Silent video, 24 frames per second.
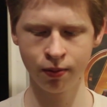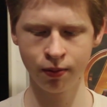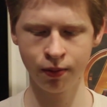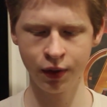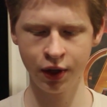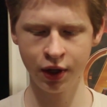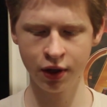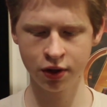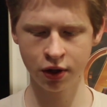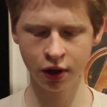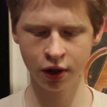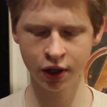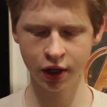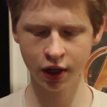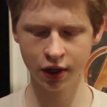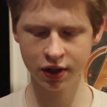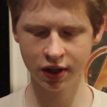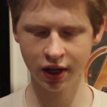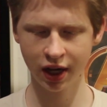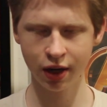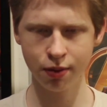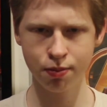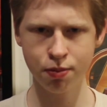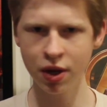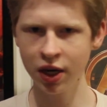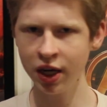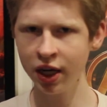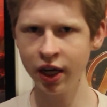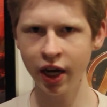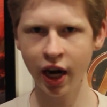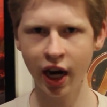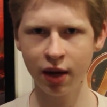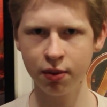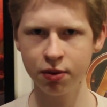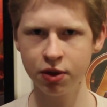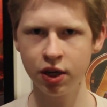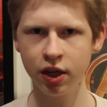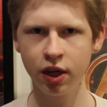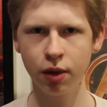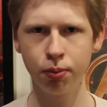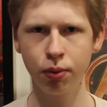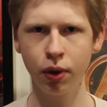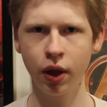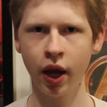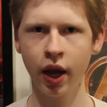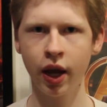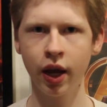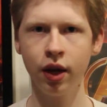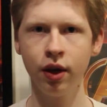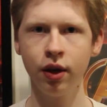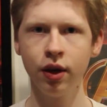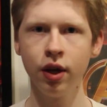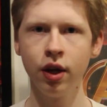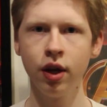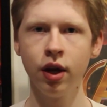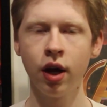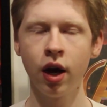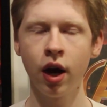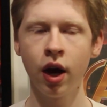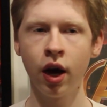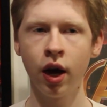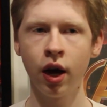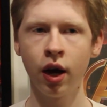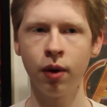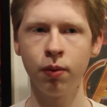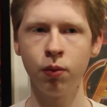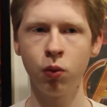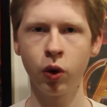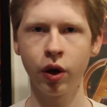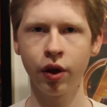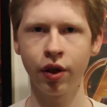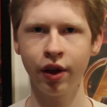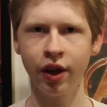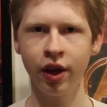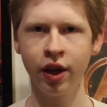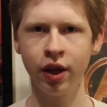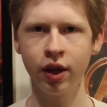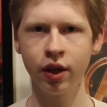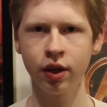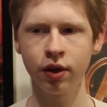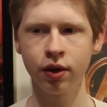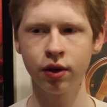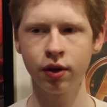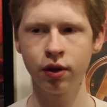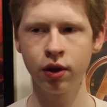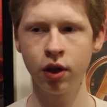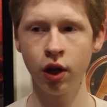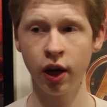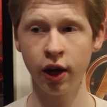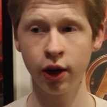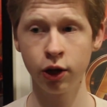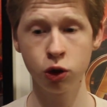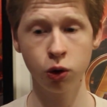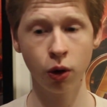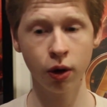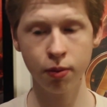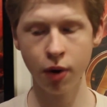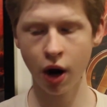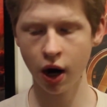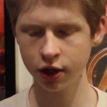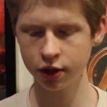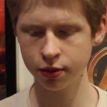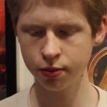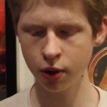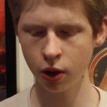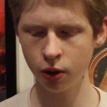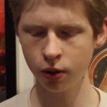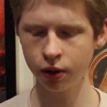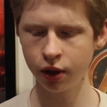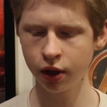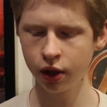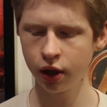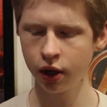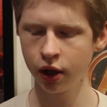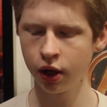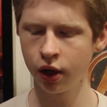These are just like mini games you could play within the Toy Box mode.